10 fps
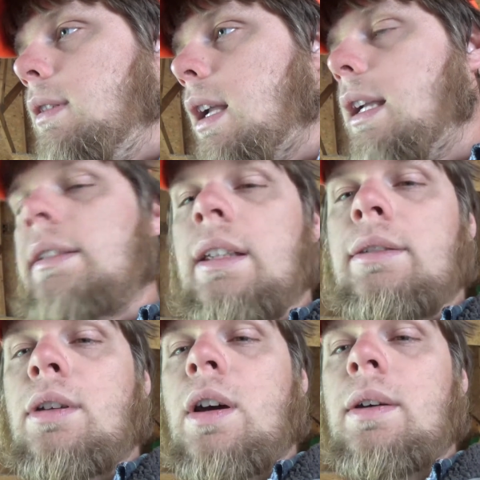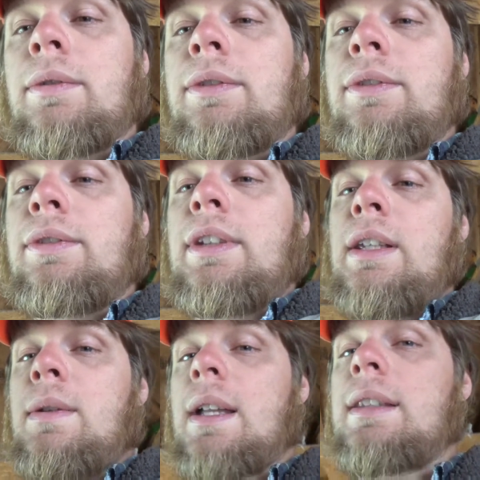guess that's all. I'll
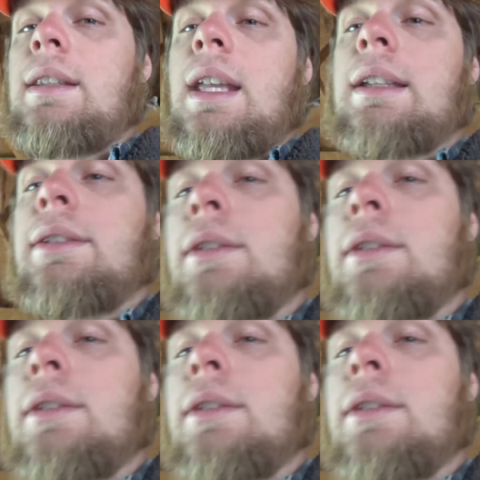see you at the next